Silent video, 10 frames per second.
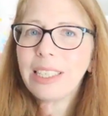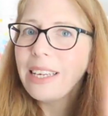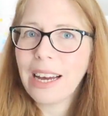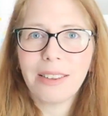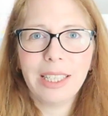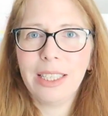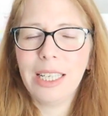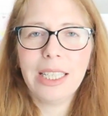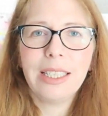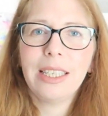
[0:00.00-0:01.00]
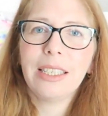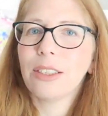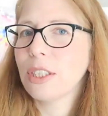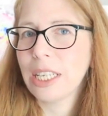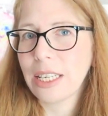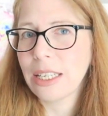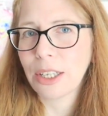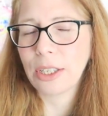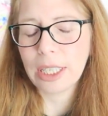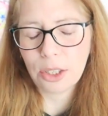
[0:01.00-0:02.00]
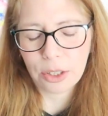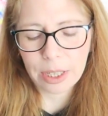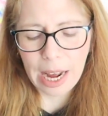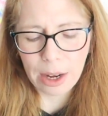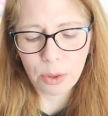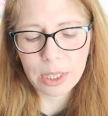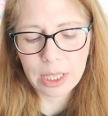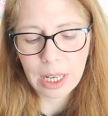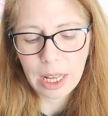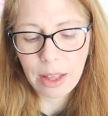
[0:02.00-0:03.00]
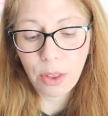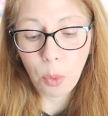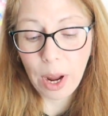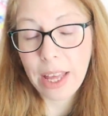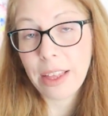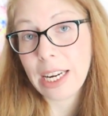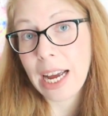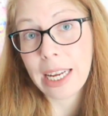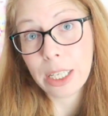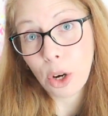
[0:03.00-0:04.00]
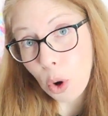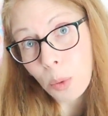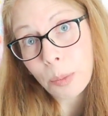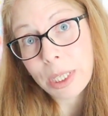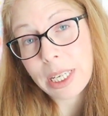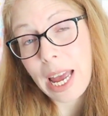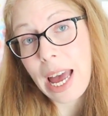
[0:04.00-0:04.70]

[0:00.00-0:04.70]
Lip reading: yeah, it didn't necessarily turn out the way that I had hoped.